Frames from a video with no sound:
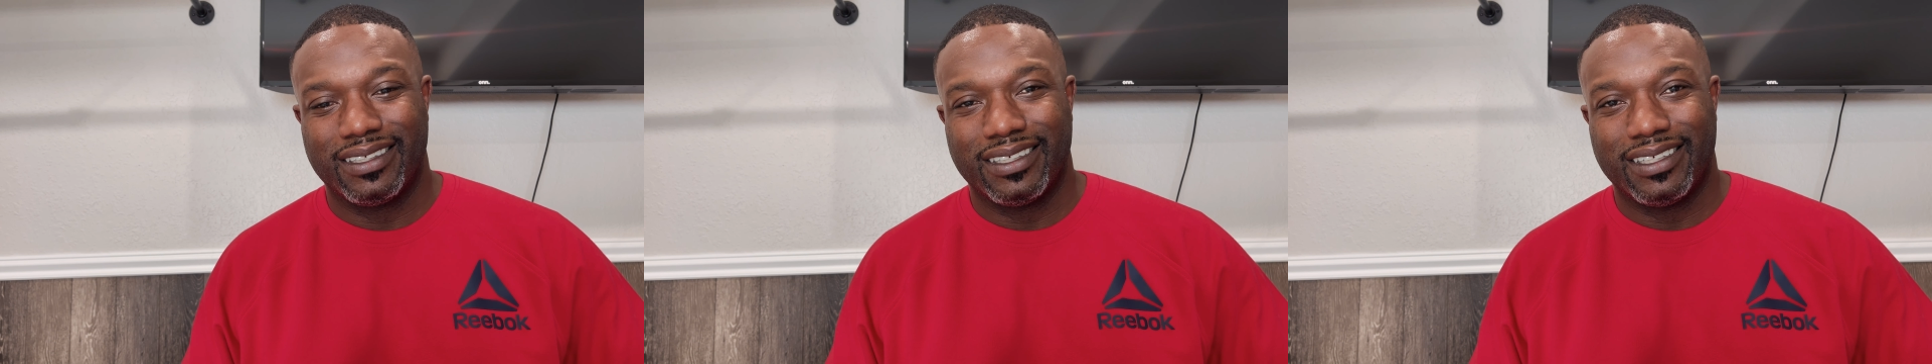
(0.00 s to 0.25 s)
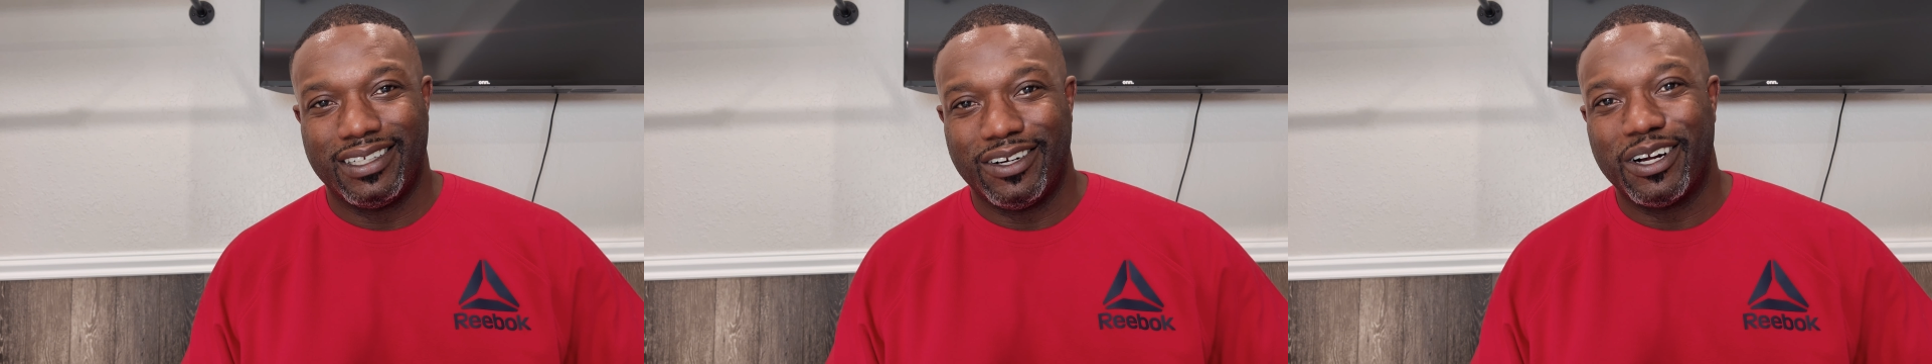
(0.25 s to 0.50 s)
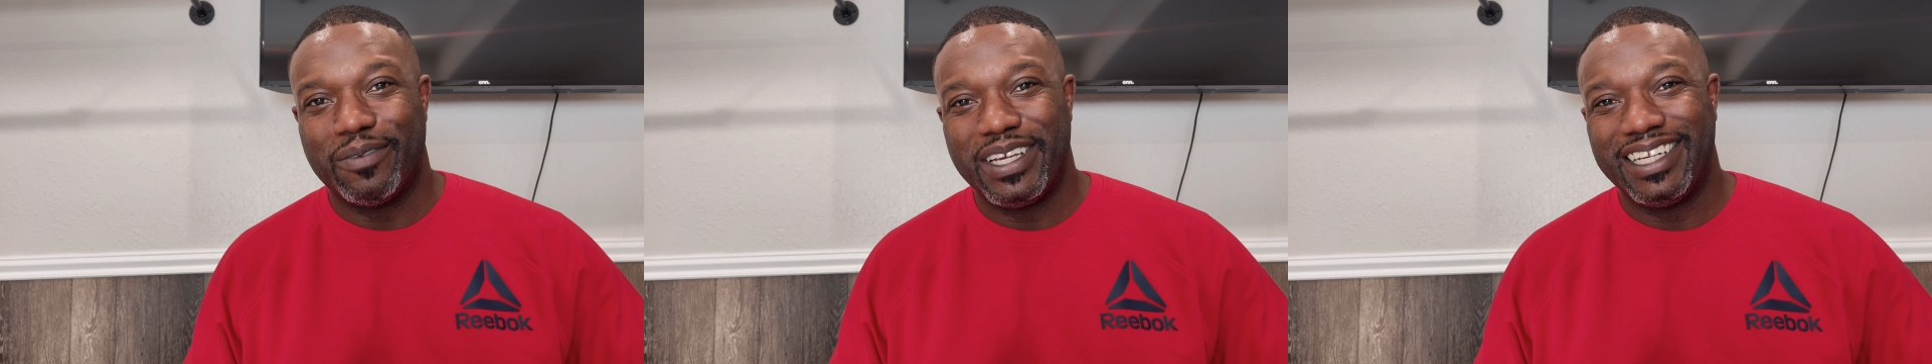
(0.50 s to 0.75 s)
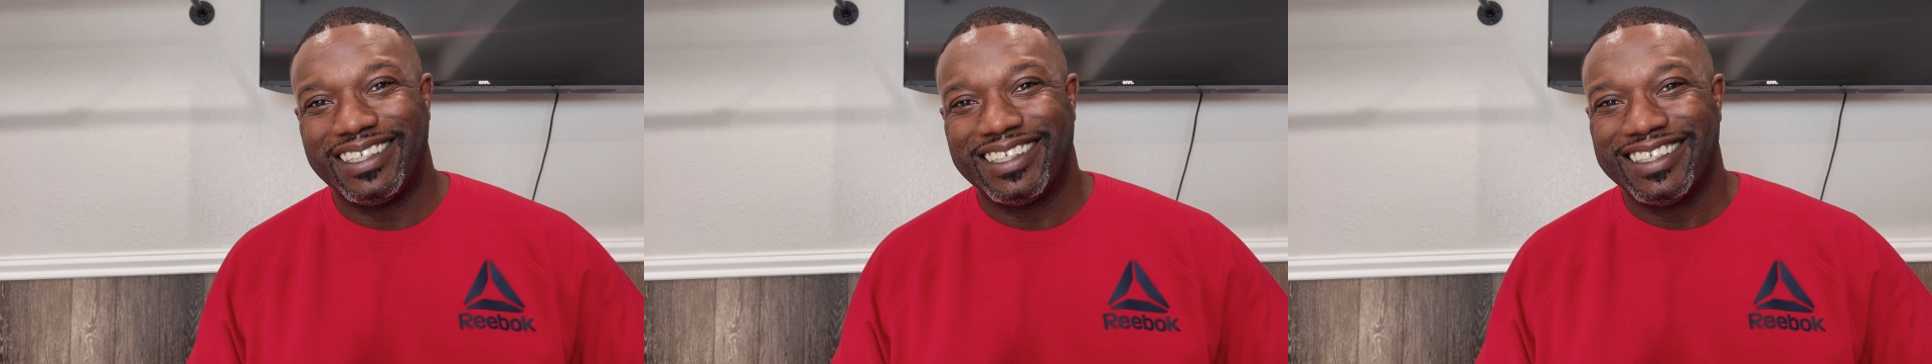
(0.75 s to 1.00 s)
You know what I
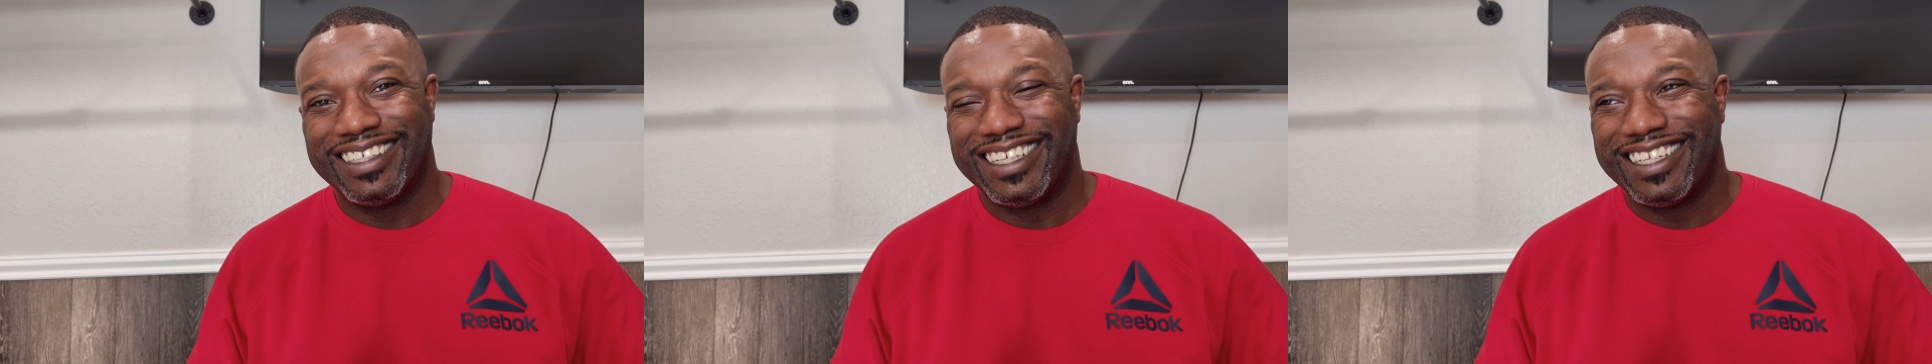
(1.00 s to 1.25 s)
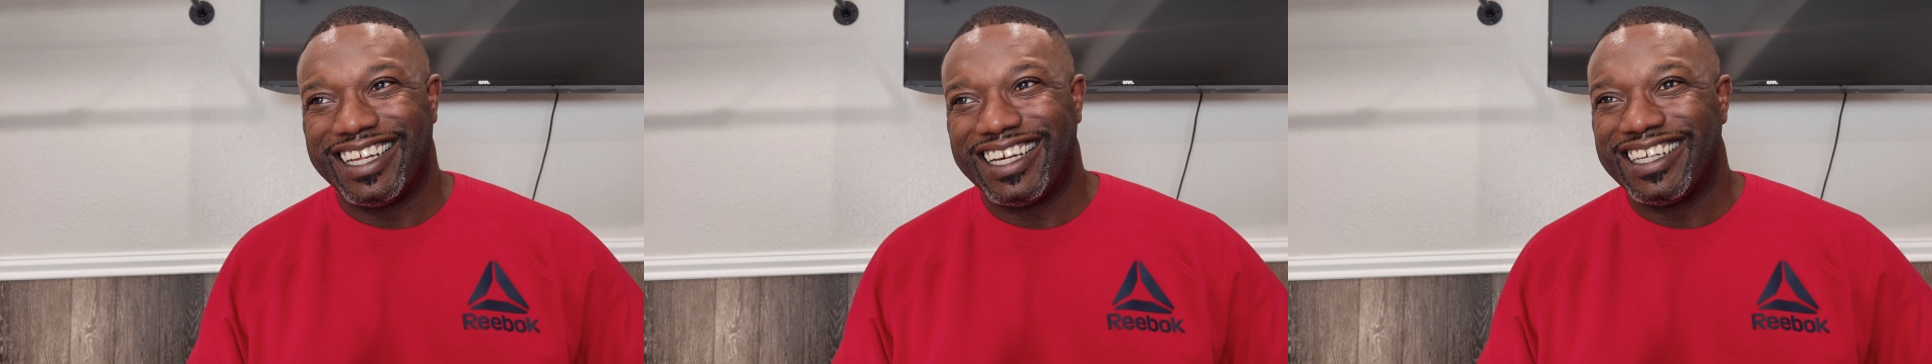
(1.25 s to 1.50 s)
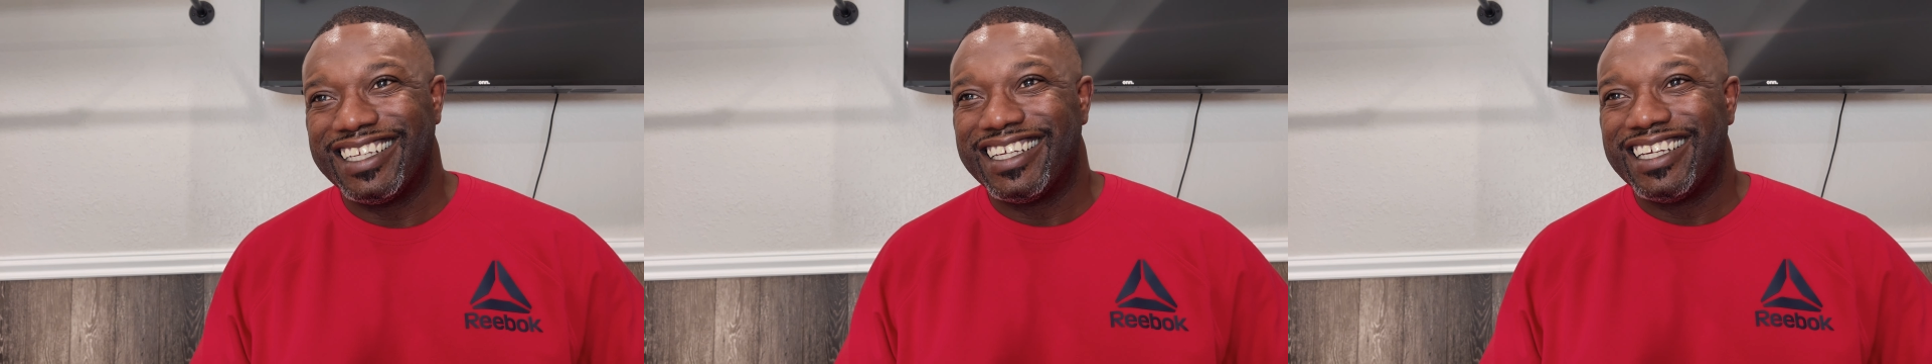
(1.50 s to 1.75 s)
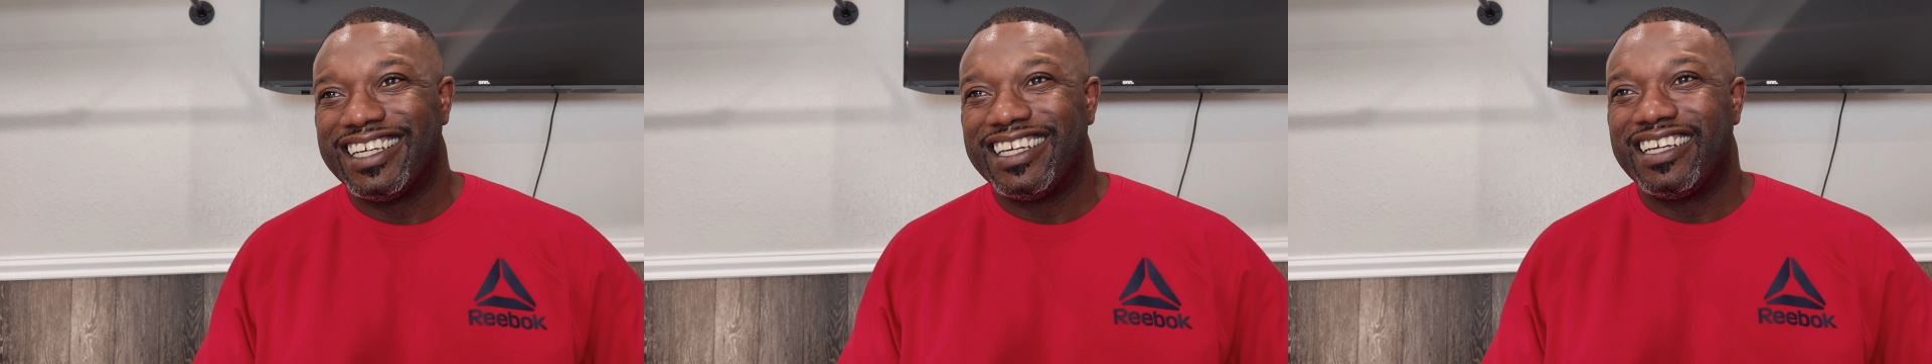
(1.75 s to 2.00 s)
mean? Like
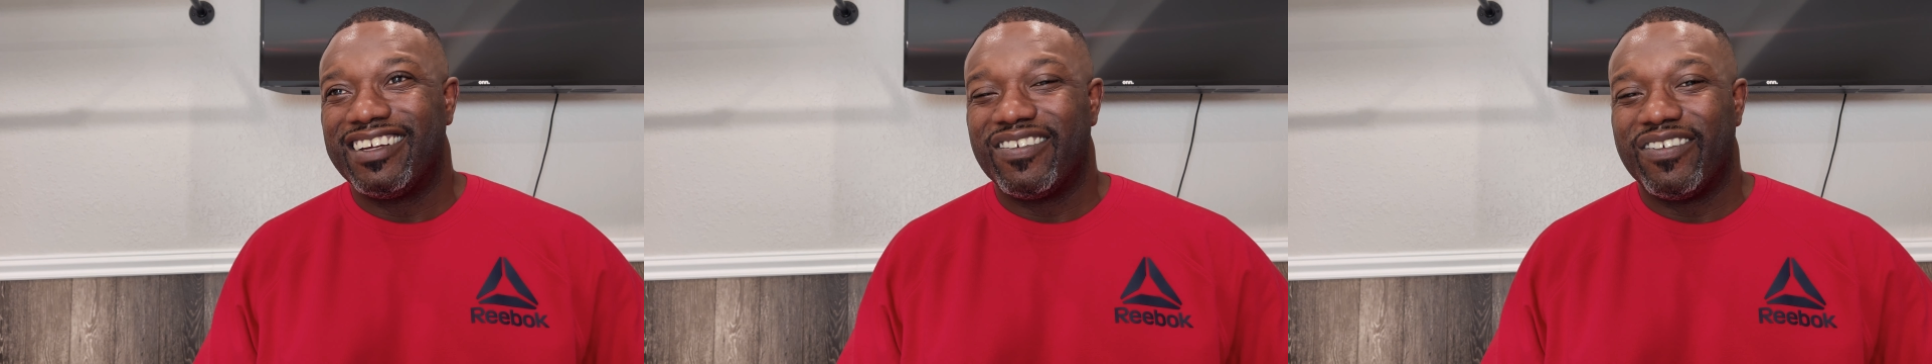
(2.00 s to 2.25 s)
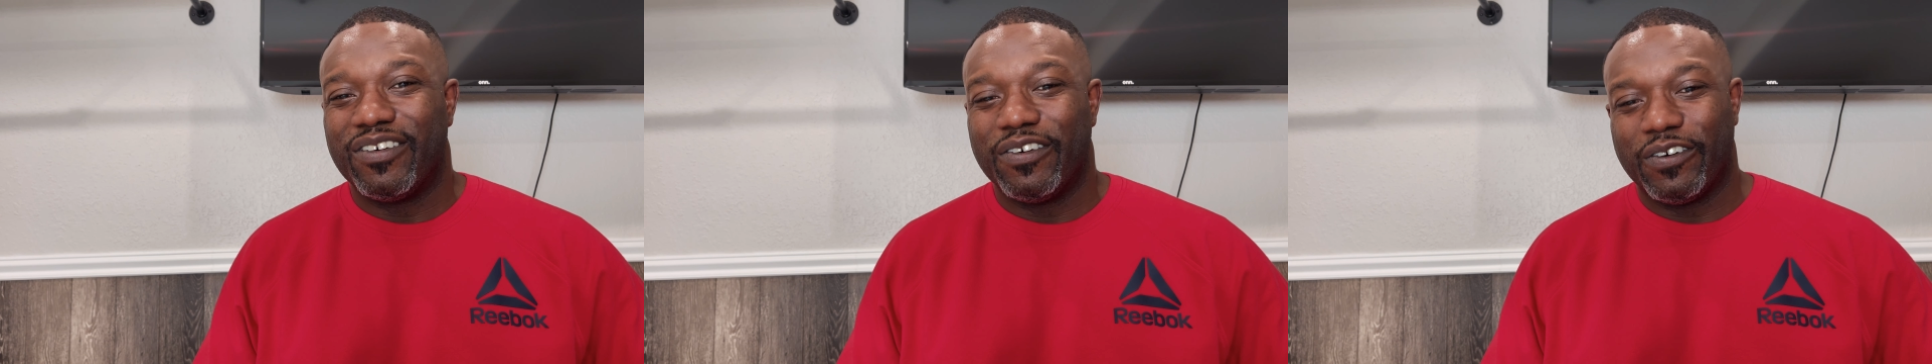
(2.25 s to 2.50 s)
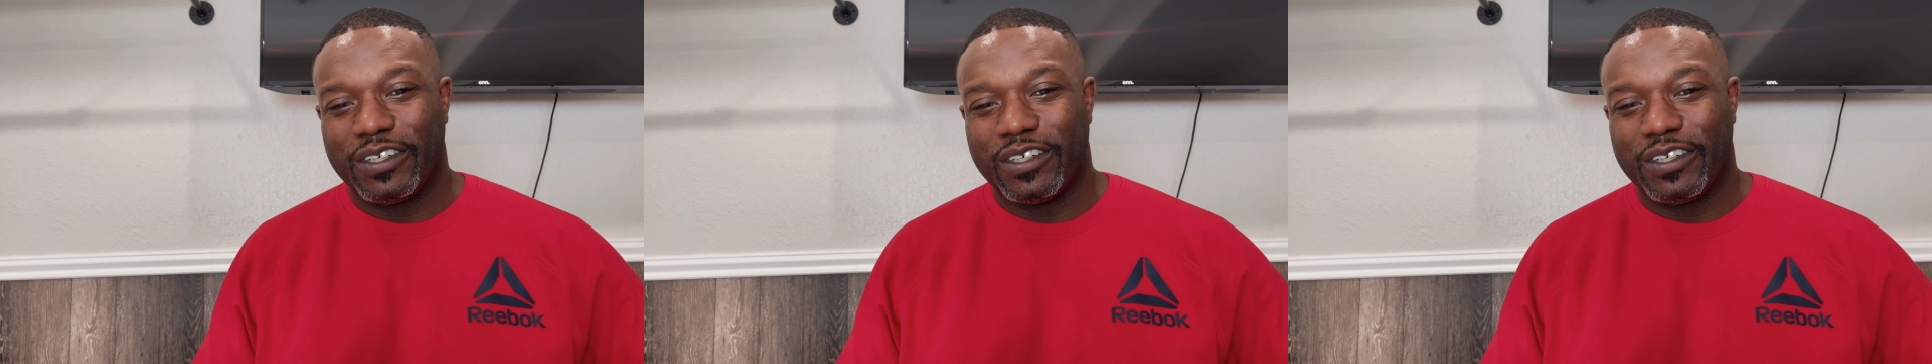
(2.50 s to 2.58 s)
we're